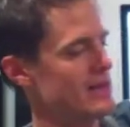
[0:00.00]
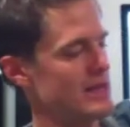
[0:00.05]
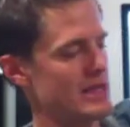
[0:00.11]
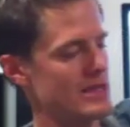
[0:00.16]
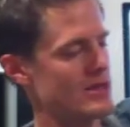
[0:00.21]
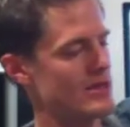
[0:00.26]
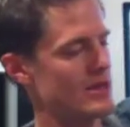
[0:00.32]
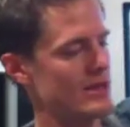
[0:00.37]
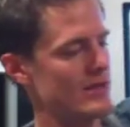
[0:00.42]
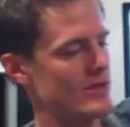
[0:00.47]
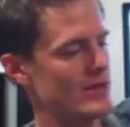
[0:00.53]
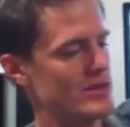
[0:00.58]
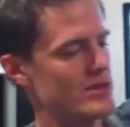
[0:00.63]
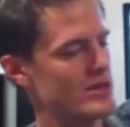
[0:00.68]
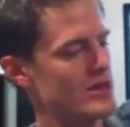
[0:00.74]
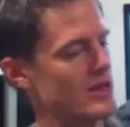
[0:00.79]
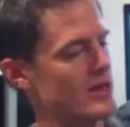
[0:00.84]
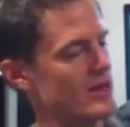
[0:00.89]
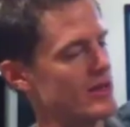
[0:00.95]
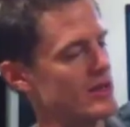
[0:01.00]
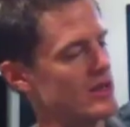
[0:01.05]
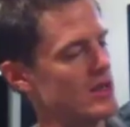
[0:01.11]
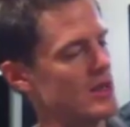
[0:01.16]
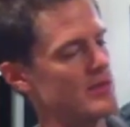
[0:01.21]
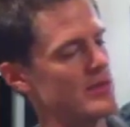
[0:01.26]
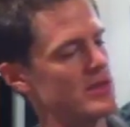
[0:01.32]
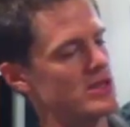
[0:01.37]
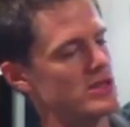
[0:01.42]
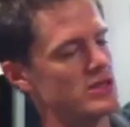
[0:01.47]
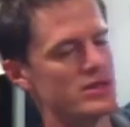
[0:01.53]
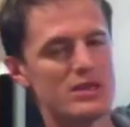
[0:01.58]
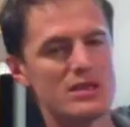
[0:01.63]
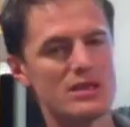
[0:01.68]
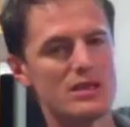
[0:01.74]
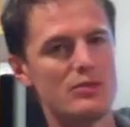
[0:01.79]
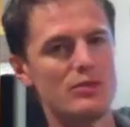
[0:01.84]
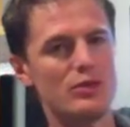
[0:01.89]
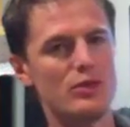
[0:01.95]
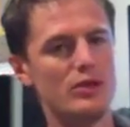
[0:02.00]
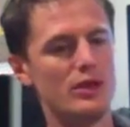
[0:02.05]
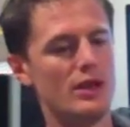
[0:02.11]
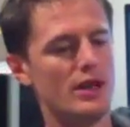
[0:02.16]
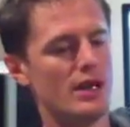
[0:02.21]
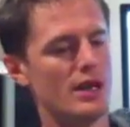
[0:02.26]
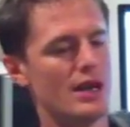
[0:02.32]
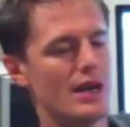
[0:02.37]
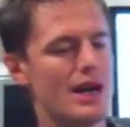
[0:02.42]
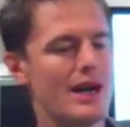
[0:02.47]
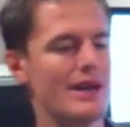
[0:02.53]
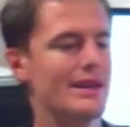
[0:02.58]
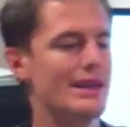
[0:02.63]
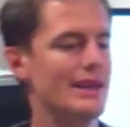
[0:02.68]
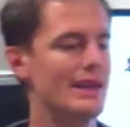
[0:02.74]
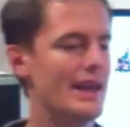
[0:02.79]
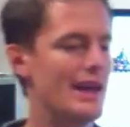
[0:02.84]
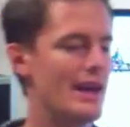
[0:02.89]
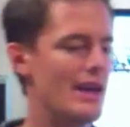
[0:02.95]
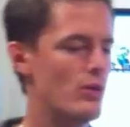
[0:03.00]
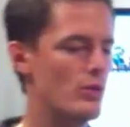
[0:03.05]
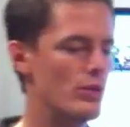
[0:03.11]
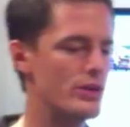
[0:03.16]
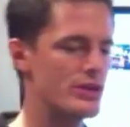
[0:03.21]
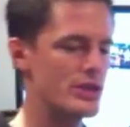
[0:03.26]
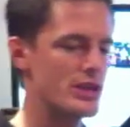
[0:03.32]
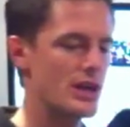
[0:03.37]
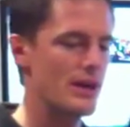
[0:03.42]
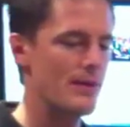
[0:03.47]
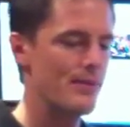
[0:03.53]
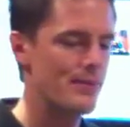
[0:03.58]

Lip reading: That's not even a cycling top. That's just a simple underlayer which